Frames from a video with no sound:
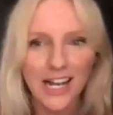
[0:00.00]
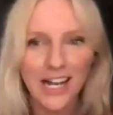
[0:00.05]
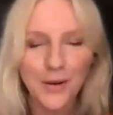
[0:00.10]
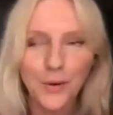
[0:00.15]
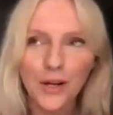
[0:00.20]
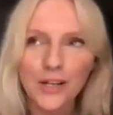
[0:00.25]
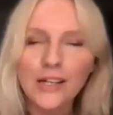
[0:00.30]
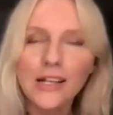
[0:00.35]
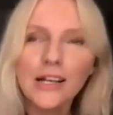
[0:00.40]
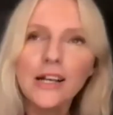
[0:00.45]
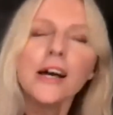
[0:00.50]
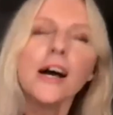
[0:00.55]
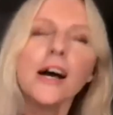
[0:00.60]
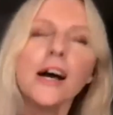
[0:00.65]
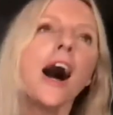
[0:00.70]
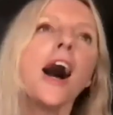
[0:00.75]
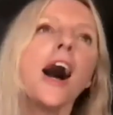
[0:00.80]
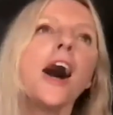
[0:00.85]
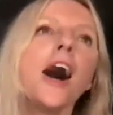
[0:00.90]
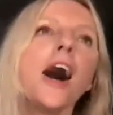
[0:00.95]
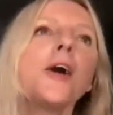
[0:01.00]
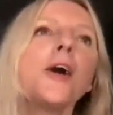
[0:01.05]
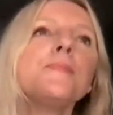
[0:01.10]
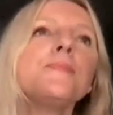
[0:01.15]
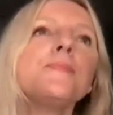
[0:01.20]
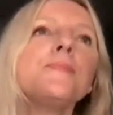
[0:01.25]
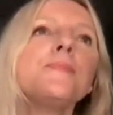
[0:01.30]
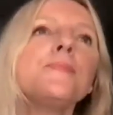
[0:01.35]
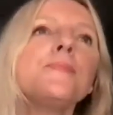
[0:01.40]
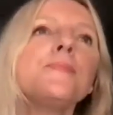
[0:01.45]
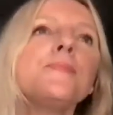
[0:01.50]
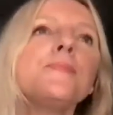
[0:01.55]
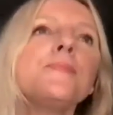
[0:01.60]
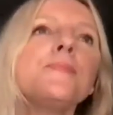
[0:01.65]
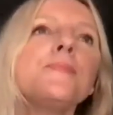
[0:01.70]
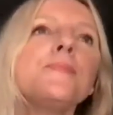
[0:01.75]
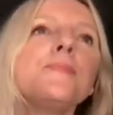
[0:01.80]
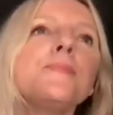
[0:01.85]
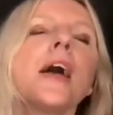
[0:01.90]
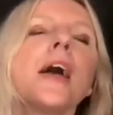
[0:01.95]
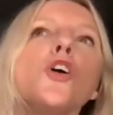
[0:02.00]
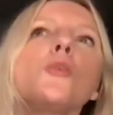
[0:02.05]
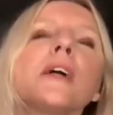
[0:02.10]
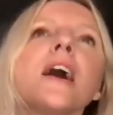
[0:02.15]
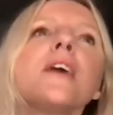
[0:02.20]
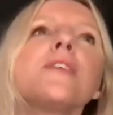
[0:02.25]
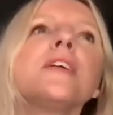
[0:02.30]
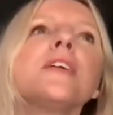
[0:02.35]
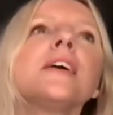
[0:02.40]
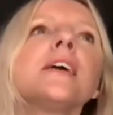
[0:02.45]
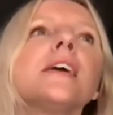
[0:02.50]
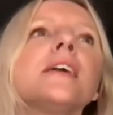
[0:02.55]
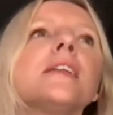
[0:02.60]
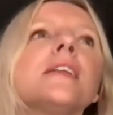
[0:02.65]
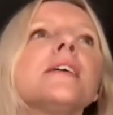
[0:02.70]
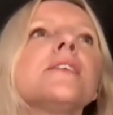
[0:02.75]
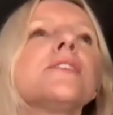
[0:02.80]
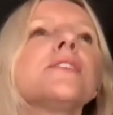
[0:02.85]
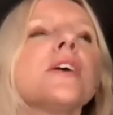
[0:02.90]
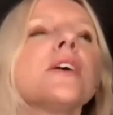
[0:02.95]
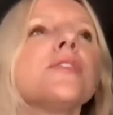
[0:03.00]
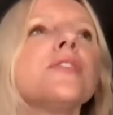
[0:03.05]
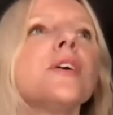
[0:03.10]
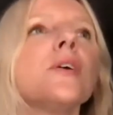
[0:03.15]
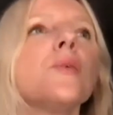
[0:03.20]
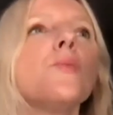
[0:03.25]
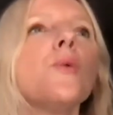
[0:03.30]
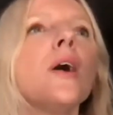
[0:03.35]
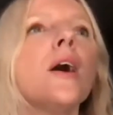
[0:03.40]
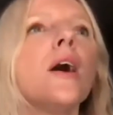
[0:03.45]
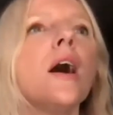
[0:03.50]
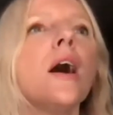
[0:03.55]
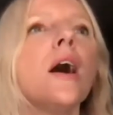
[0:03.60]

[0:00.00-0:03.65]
fall on anyone. No, but I think it is.